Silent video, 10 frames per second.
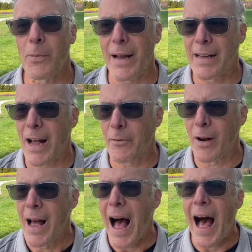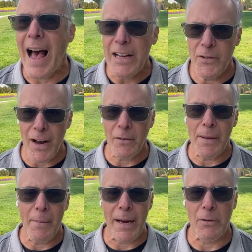what i can offer i
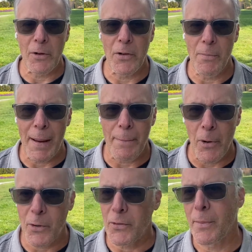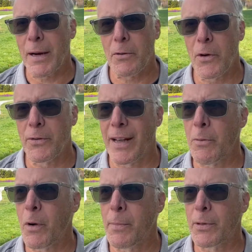generally microdose my personal microdose is
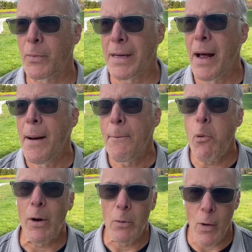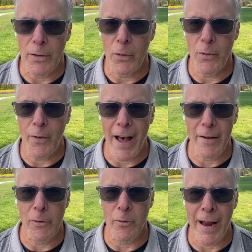anywhere between
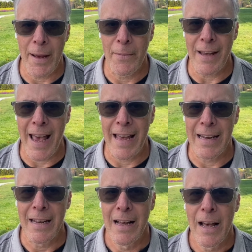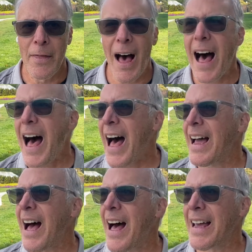0.125 grams and the high
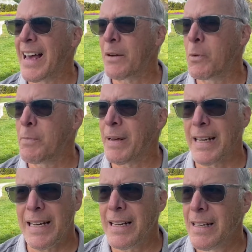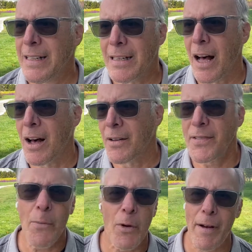high end would be uh,
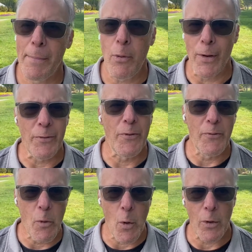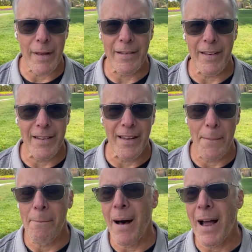somewhere around 0.4 that's that's
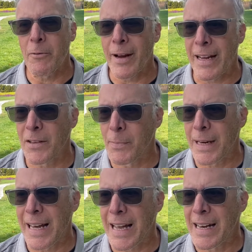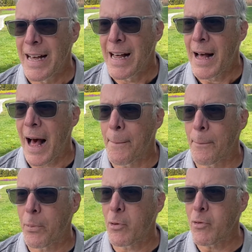like my range but again I'm
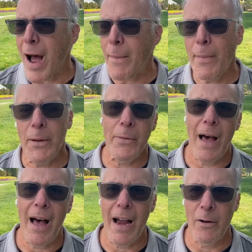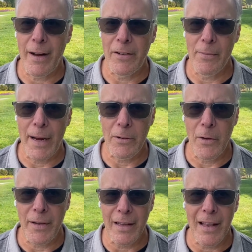probably on the higher range of
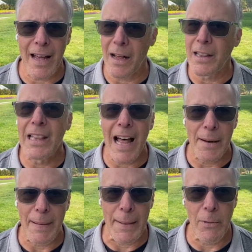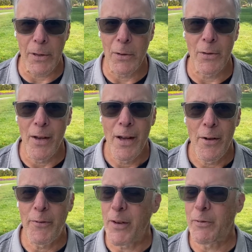microdosing. A lot, a lot of people use
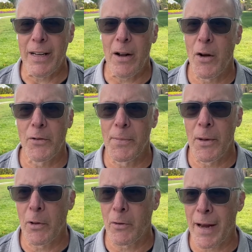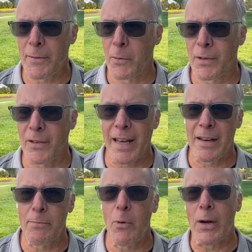50 and 100 milligrams, which
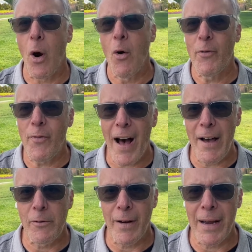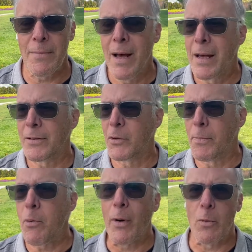again, 0.05 gram to
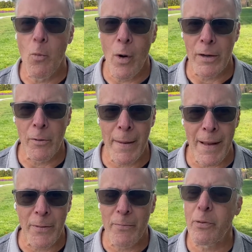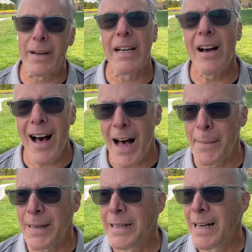0.1 gram. That's pretty
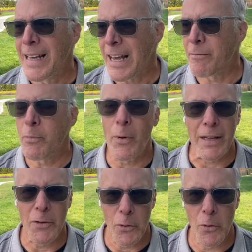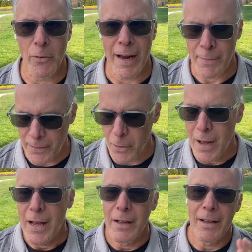common, even 0.2 grams. So
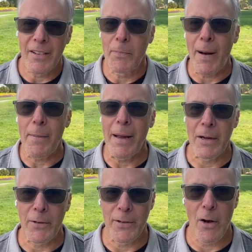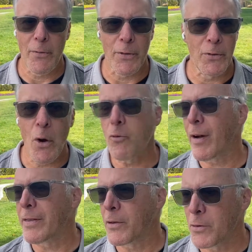experiment yourself. There's no
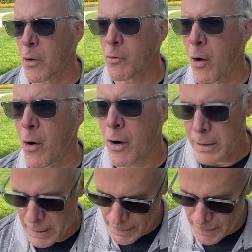right, there's no wrong.